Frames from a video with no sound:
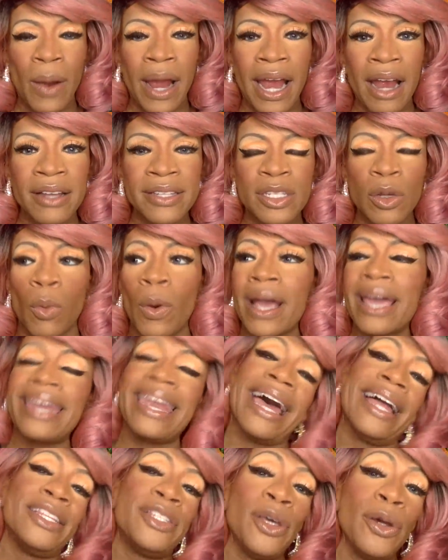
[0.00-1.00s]
everywhere? So
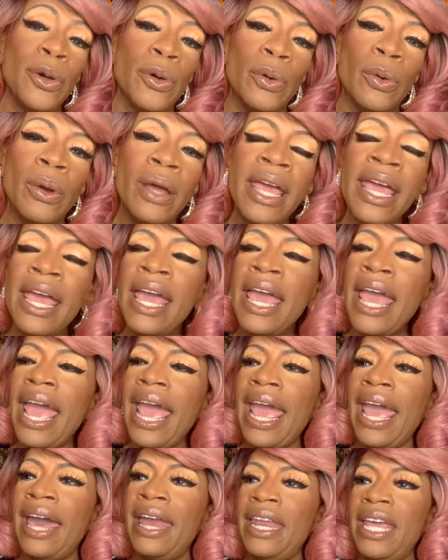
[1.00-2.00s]
what can I do?
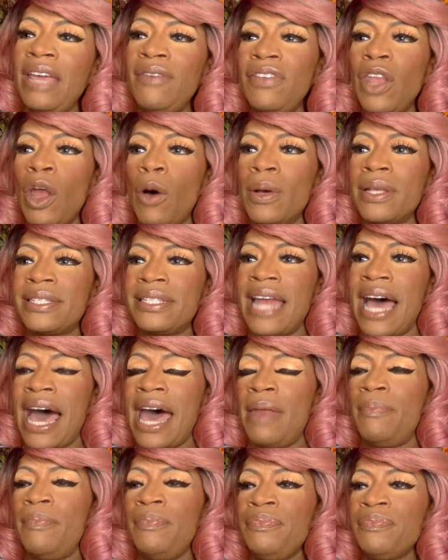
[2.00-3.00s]
And even though it's
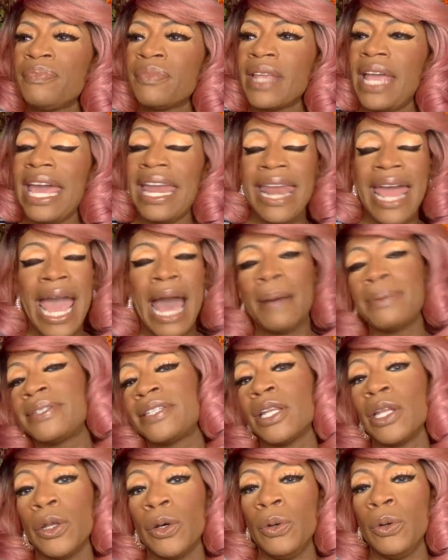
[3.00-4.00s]
not an
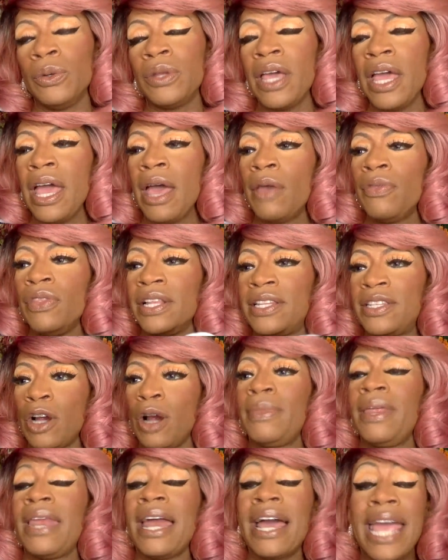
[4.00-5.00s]
absolute,
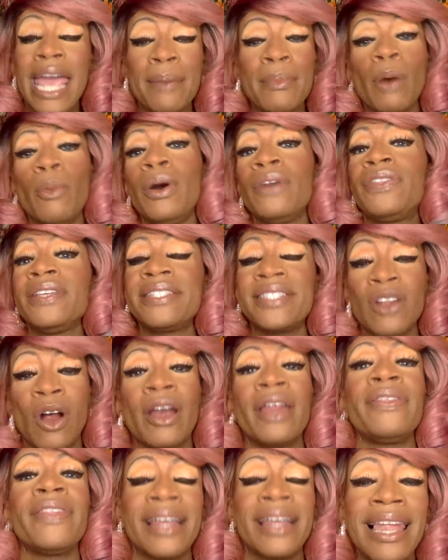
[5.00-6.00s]
the term that I came up with is
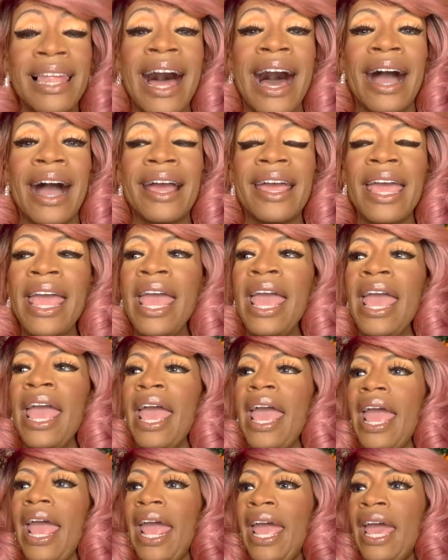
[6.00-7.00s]
starting the clock.
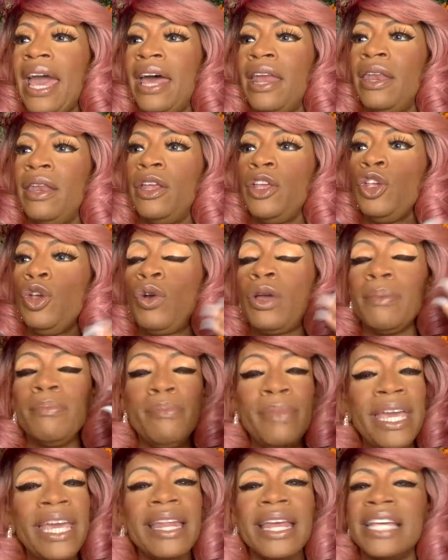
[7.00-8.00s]
And you
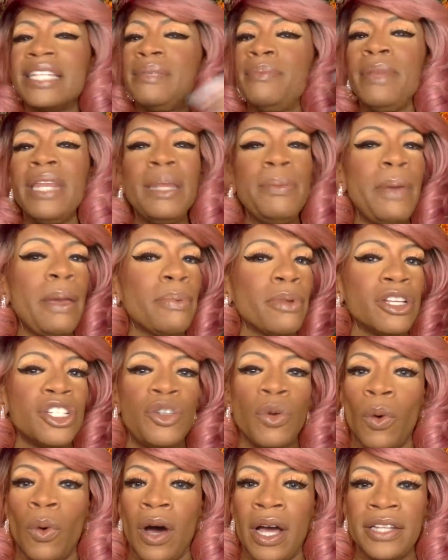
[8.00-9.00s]
can meet as many
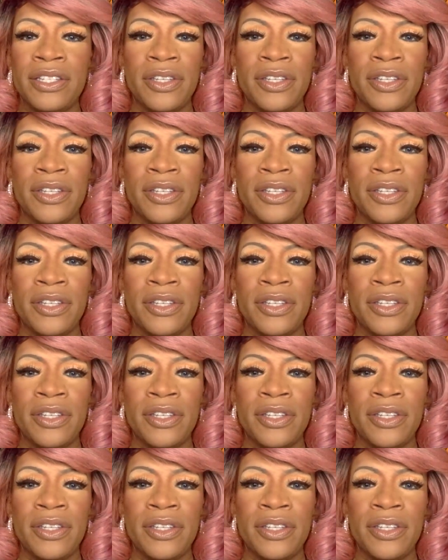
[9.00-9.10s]
people as you